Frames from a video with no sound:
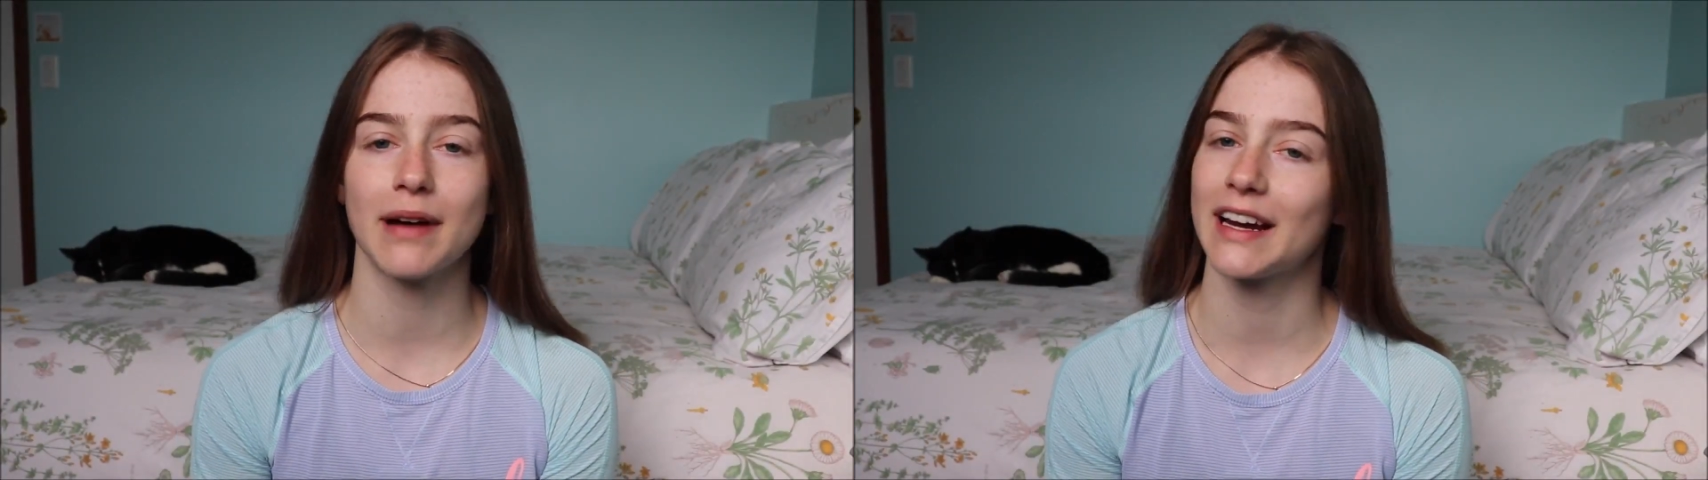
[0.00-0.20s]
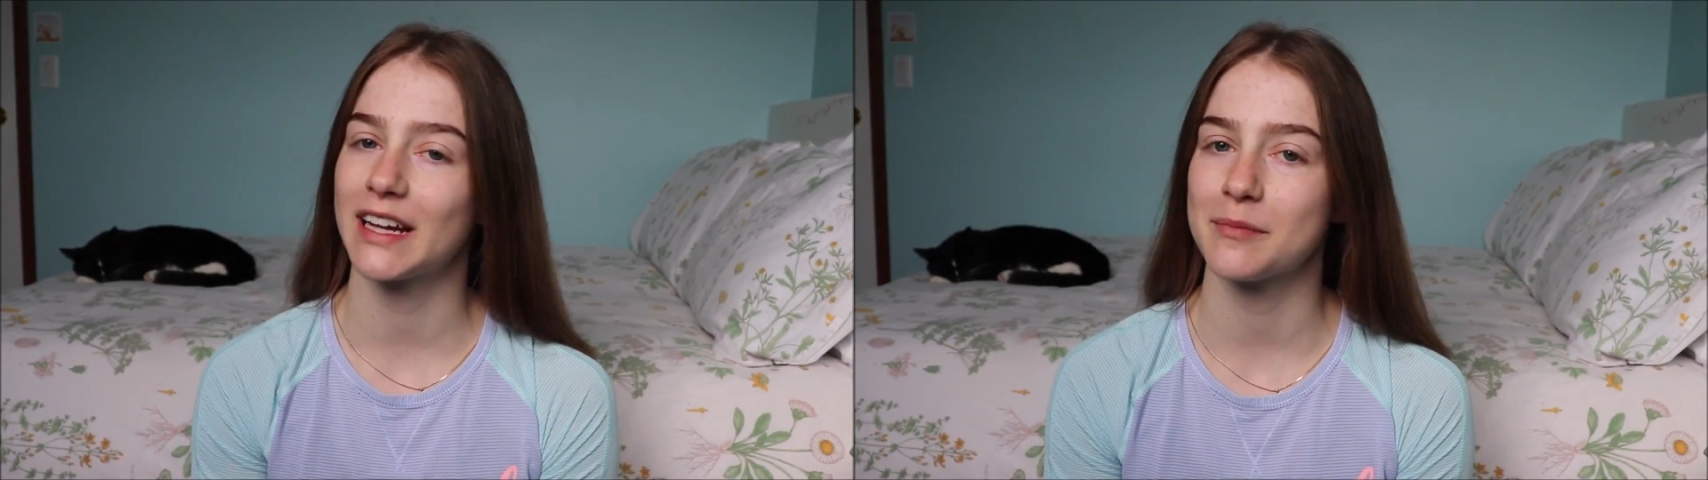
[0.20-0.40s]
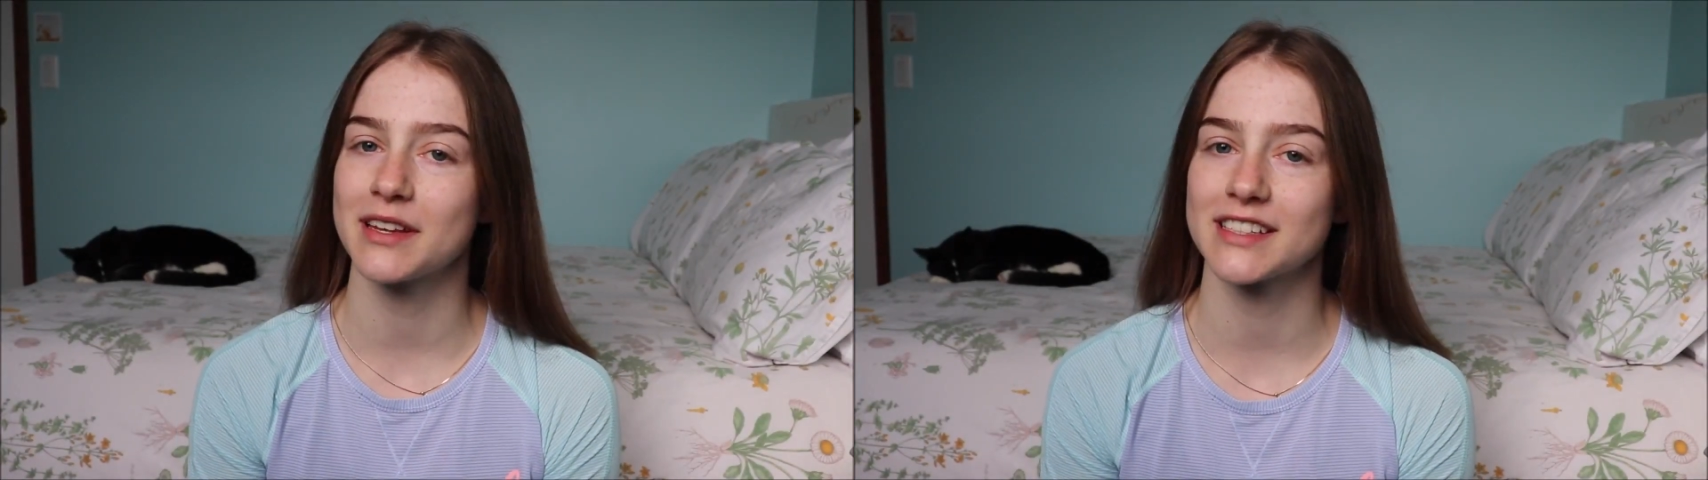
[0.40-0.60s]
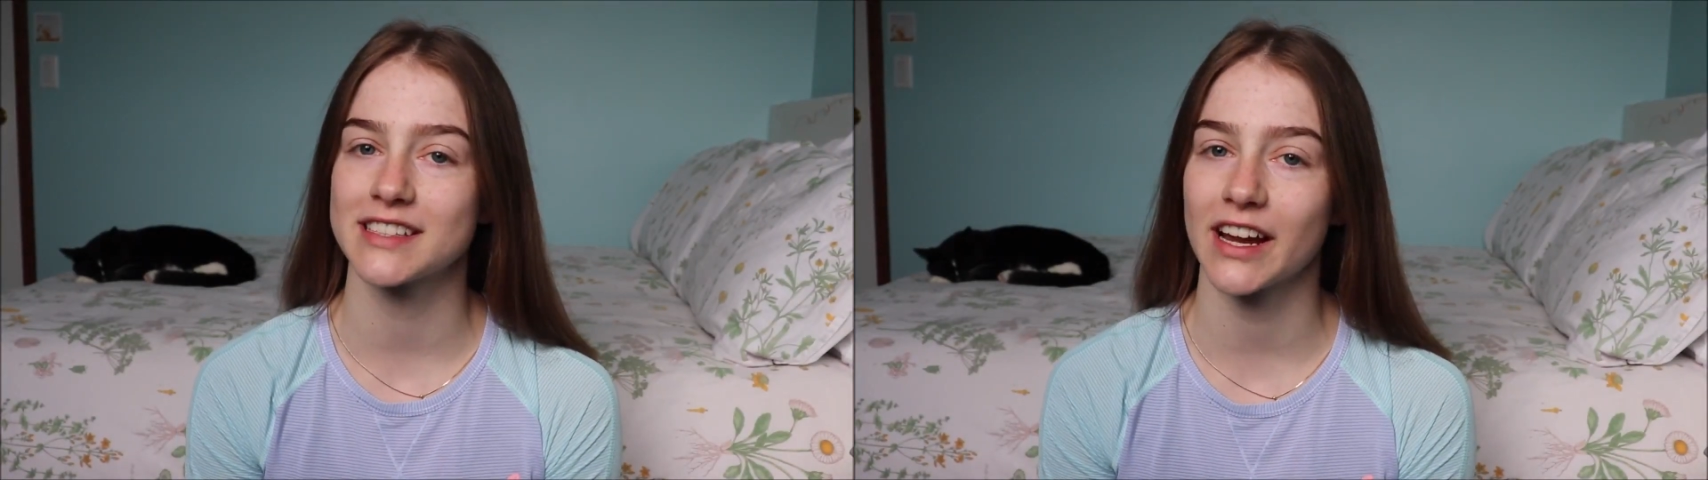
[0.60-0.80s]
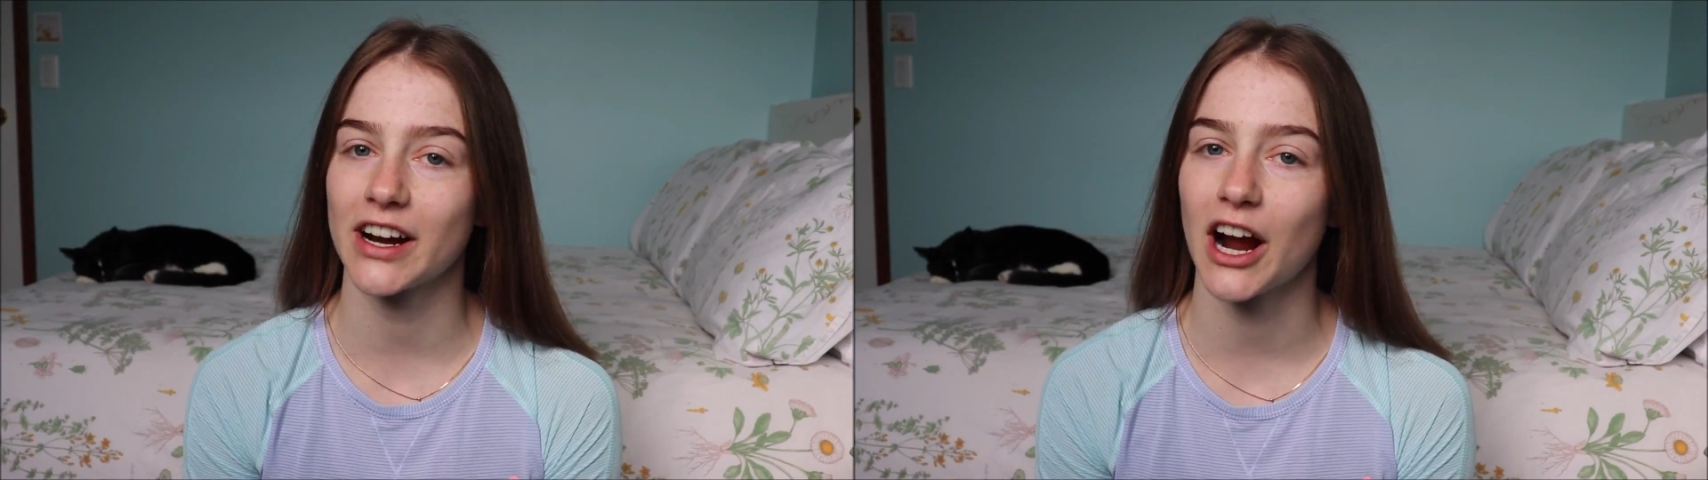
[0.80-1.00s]
my name is
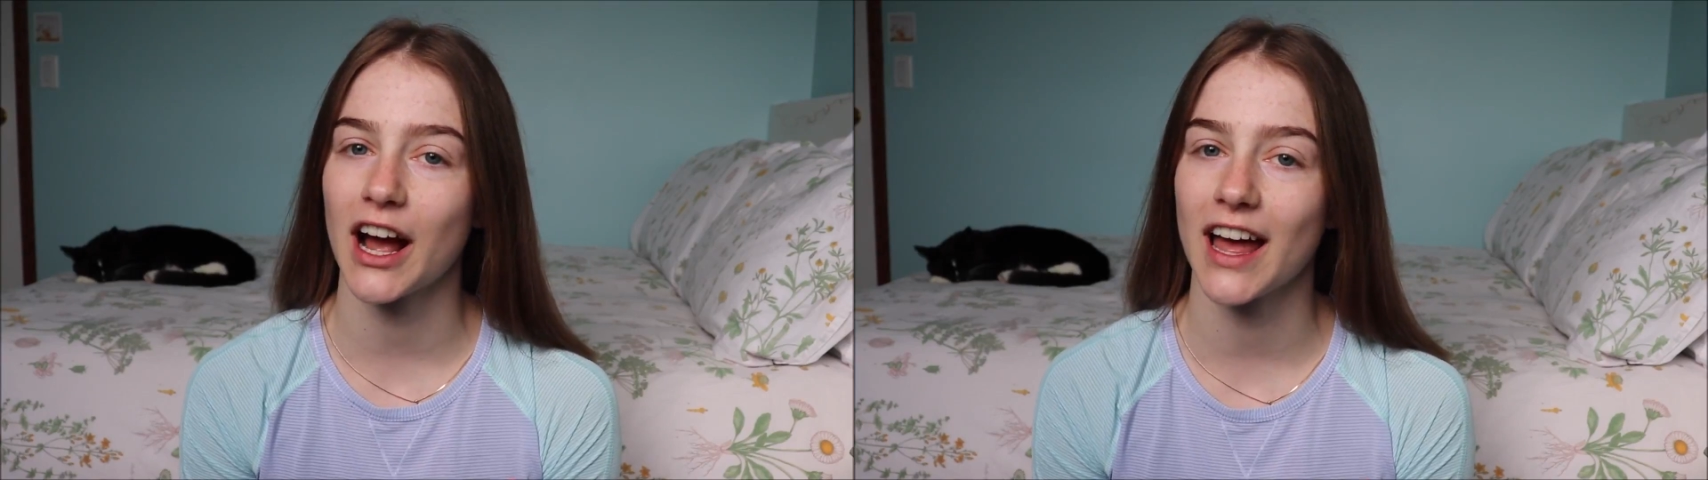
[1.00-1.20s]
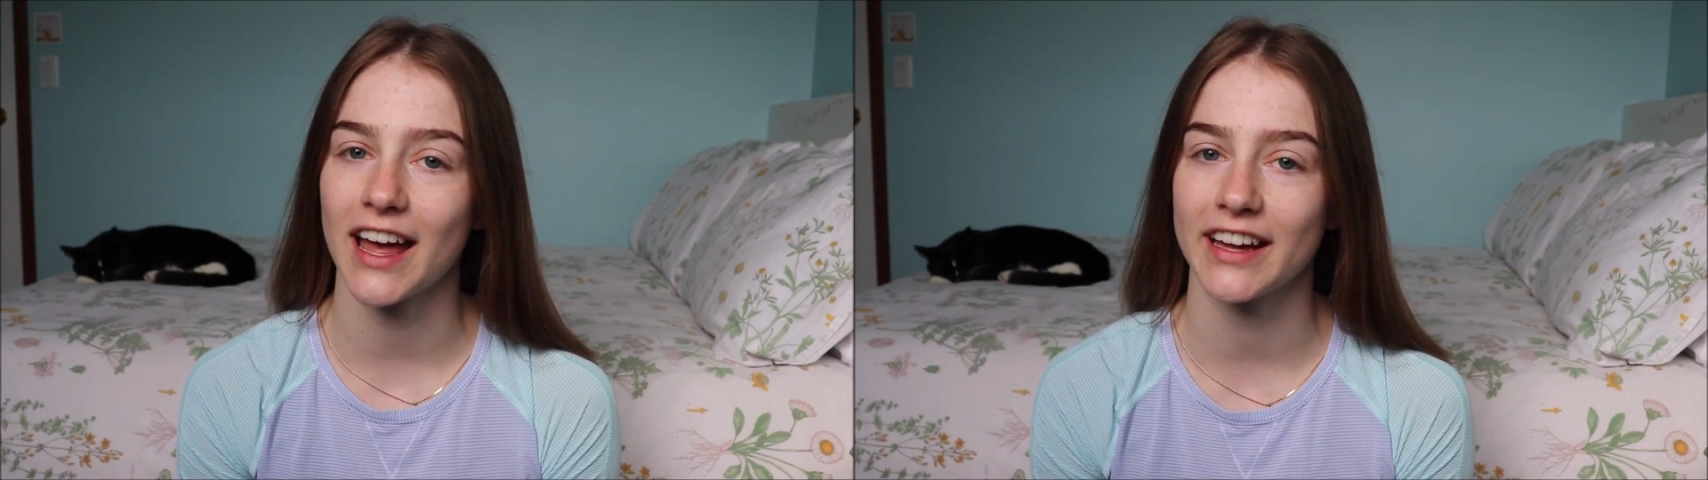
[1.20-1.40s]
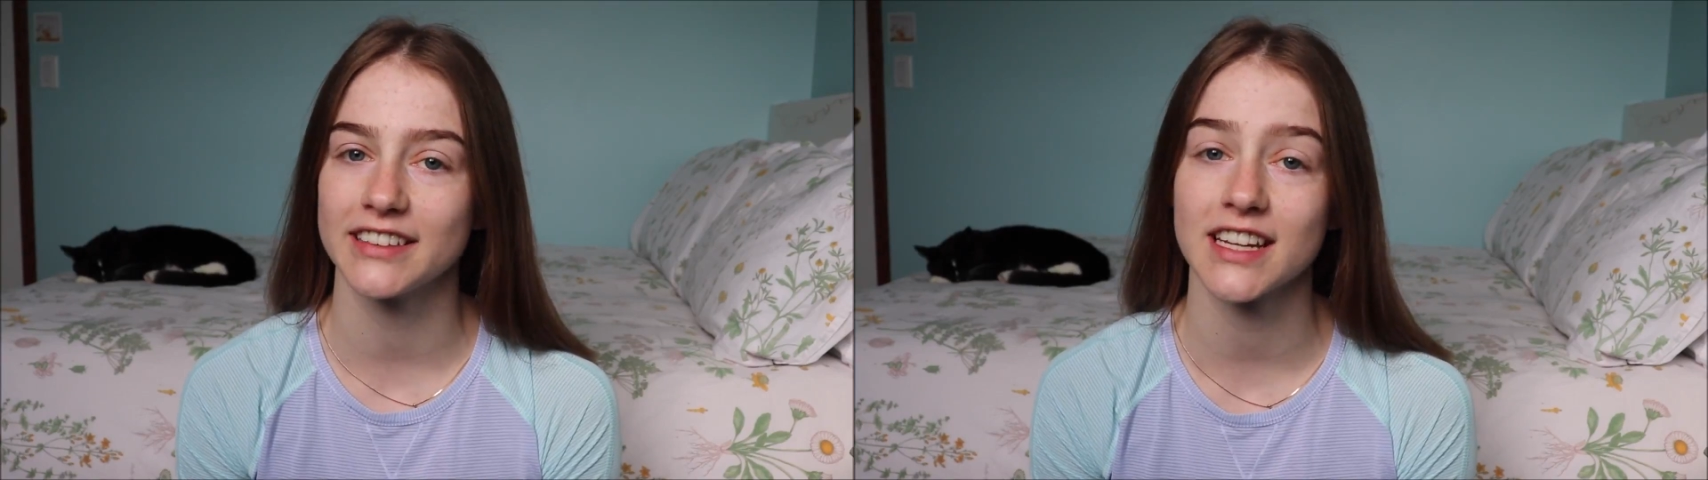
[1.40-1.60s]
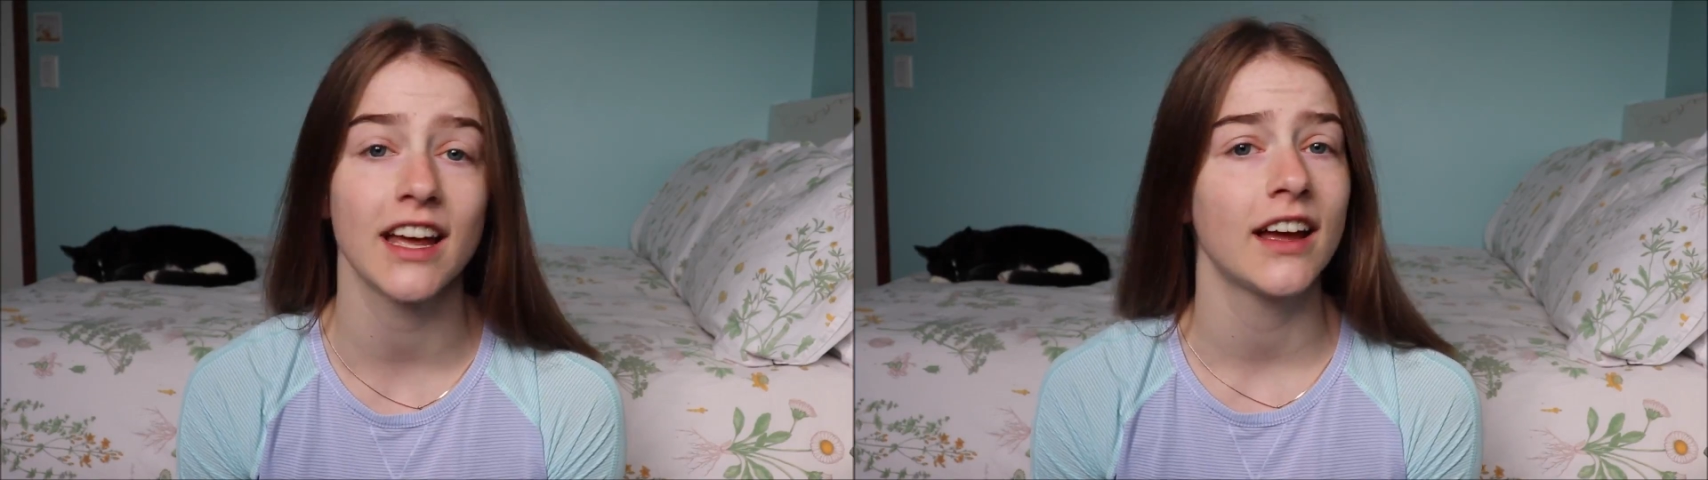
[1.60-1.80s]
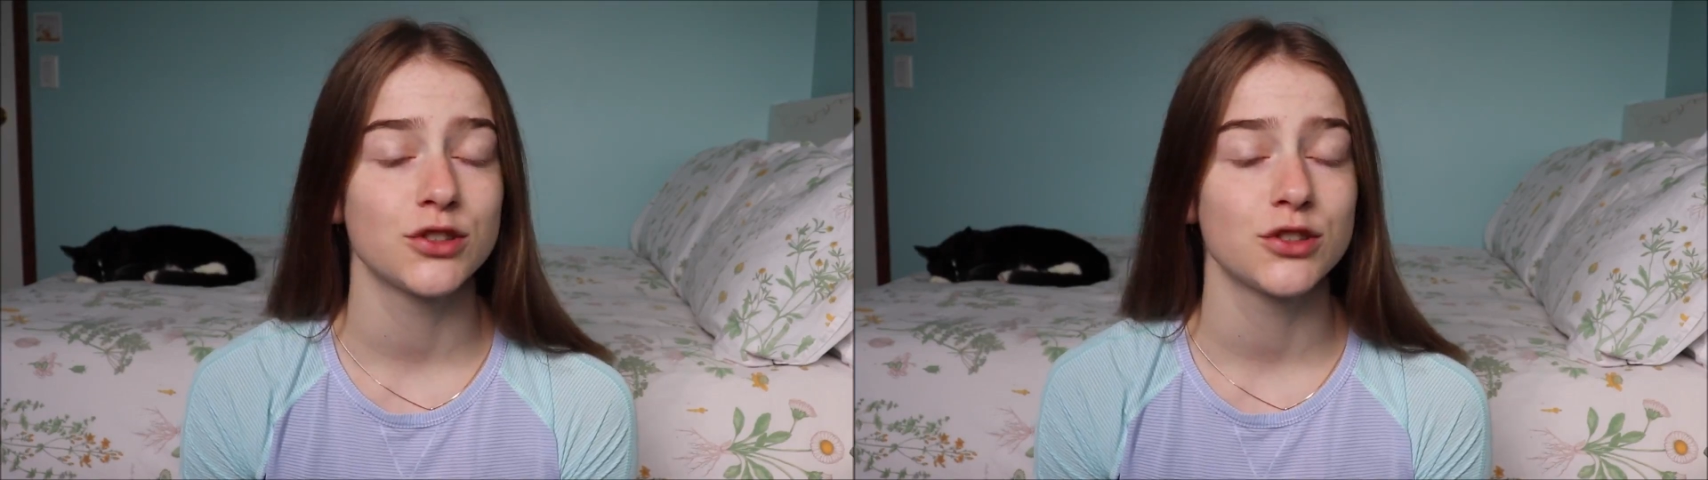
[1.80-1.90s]
Sarah and